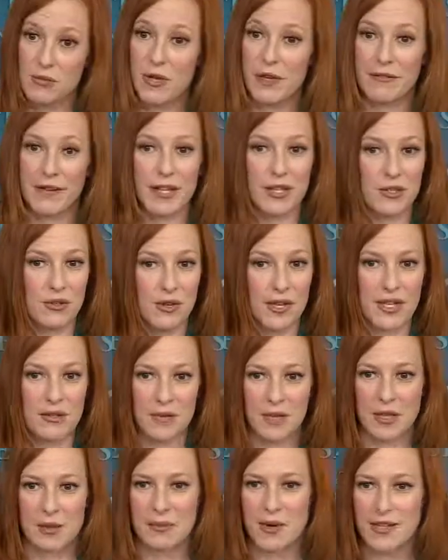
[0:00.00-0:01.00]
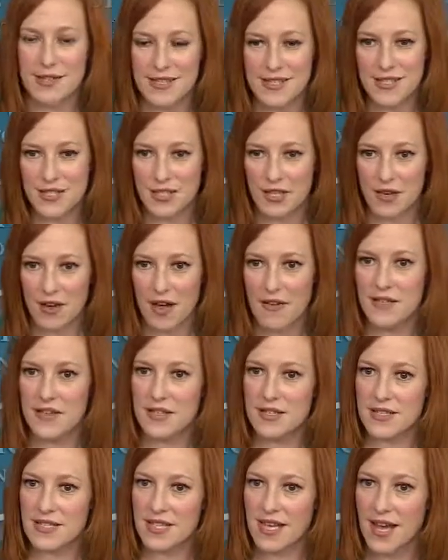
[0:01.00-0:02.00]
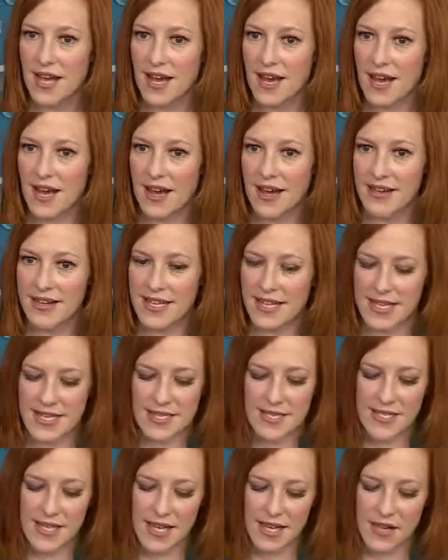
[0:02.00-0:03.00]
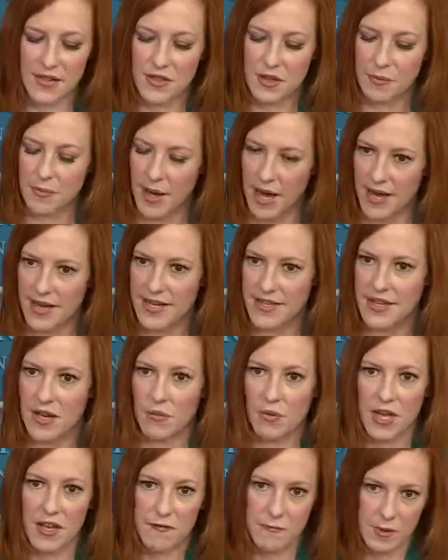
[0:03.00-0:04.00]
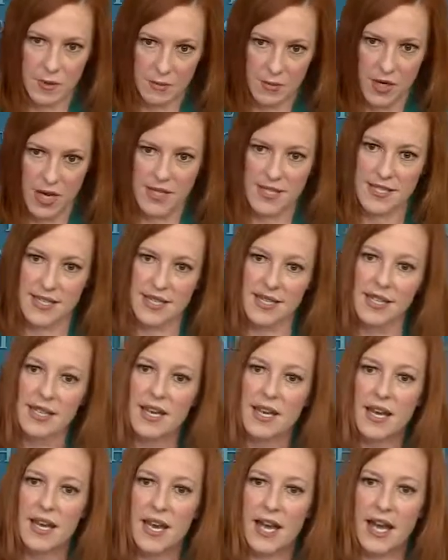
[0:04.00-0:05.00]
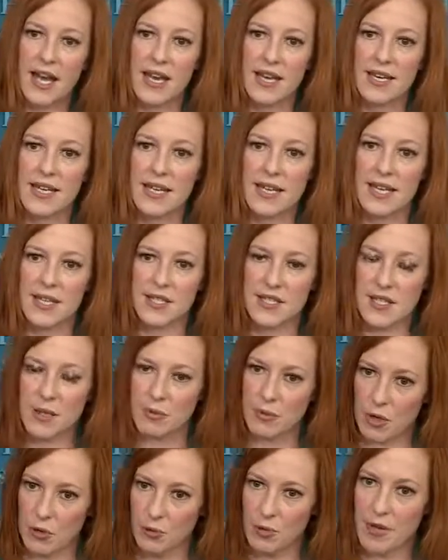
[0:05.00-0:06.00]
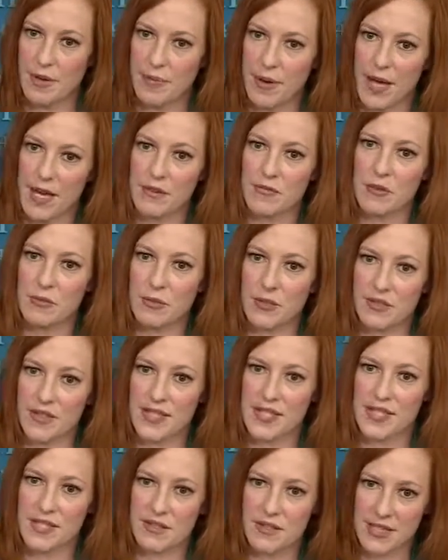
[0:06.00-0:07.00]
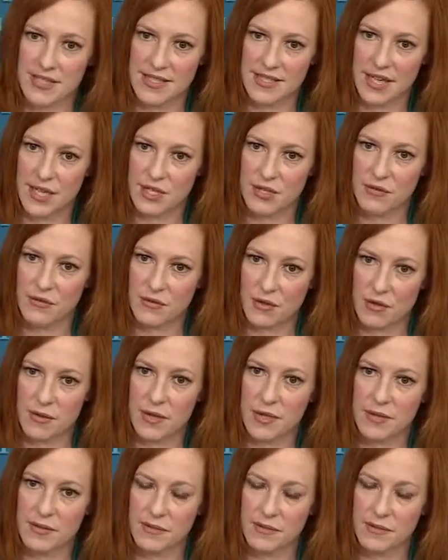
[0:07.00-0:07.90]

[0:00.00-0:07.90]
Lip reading: we rejoined when the president took office, is the body that we have been pressing and is the appropriate body for moving this investigation forward.